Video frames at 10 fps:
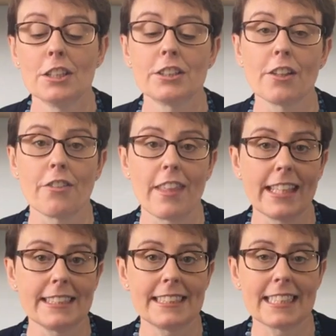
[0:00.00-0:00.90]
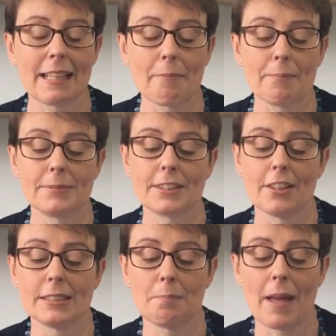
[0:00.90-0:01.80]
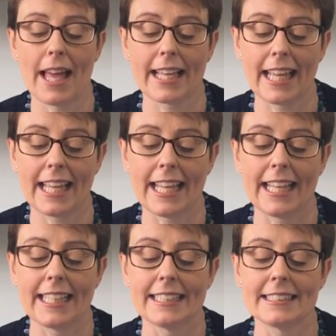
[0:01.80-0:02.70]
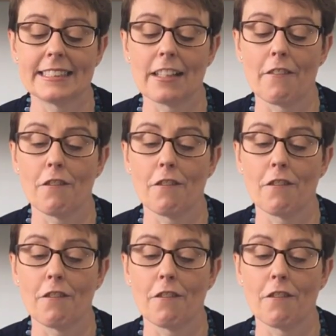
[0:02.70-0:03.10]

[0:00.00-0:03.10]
So this size bag is